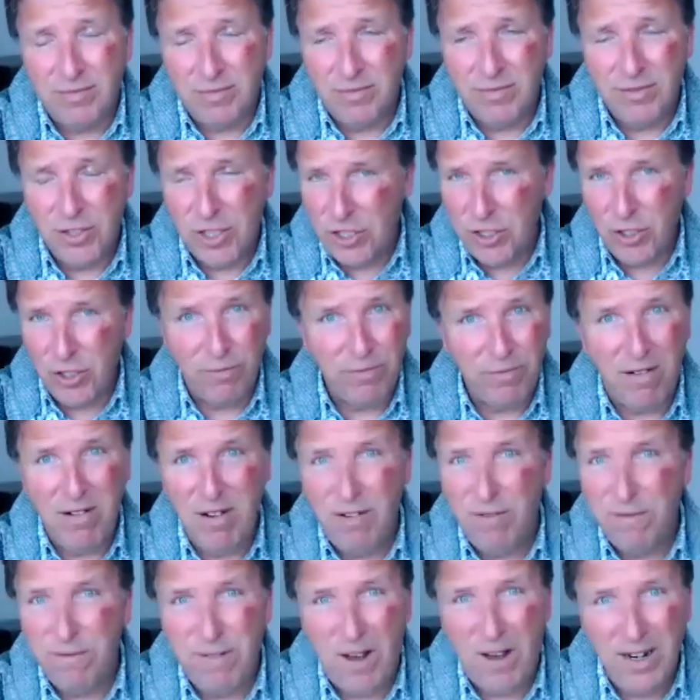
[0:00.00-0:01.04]
just not very
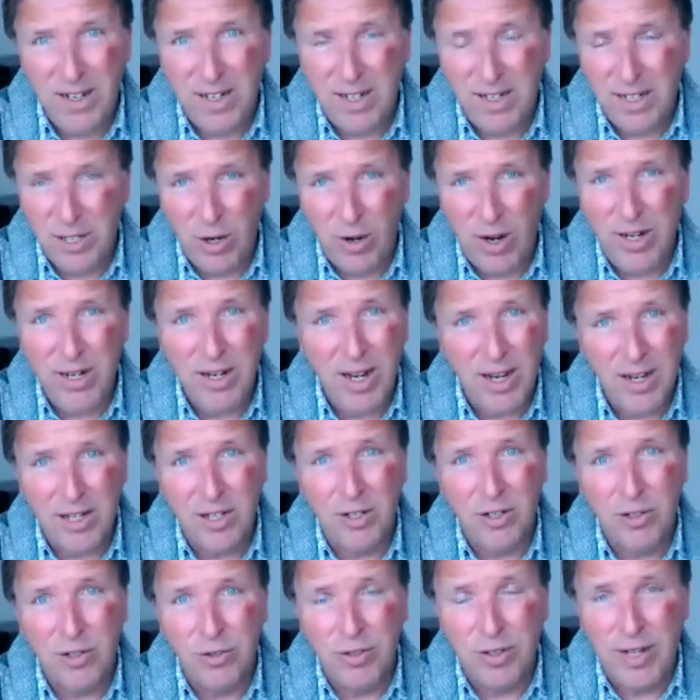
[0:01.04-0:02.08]
funny. You know, I like a
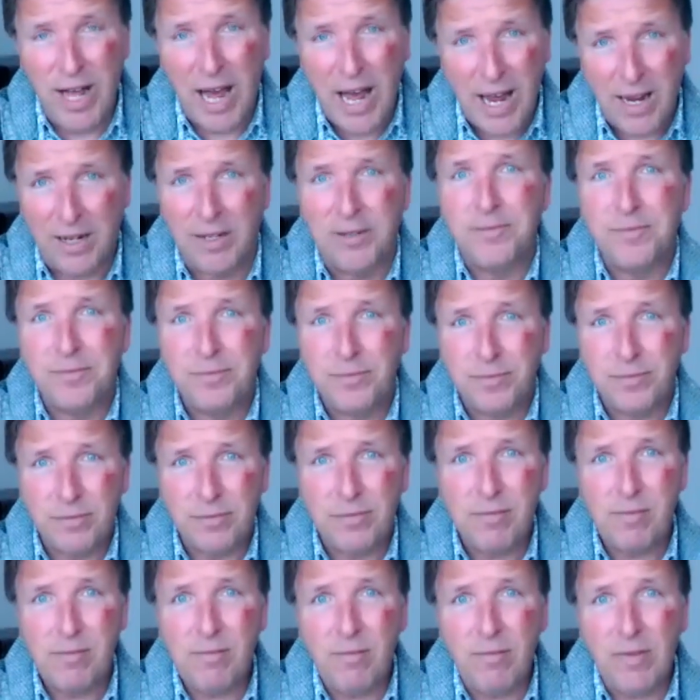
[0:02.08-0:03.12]
good gag.
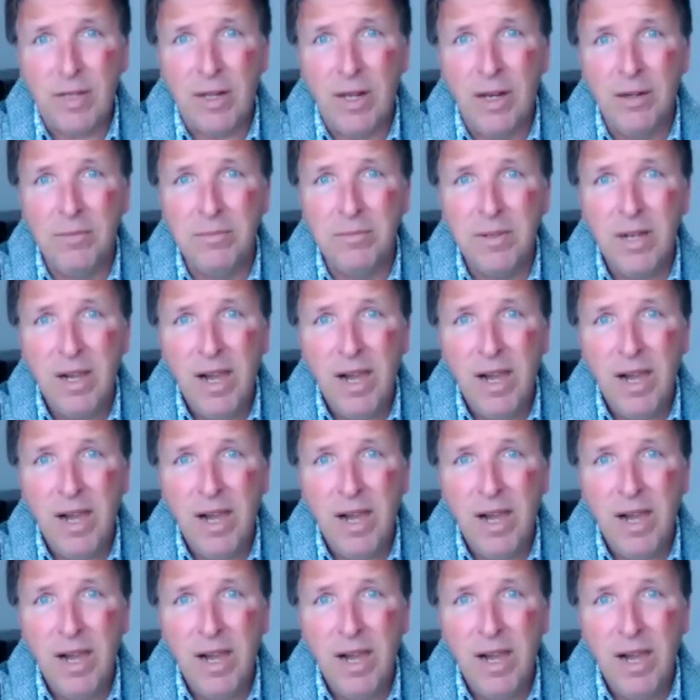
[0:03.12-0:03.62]
Um,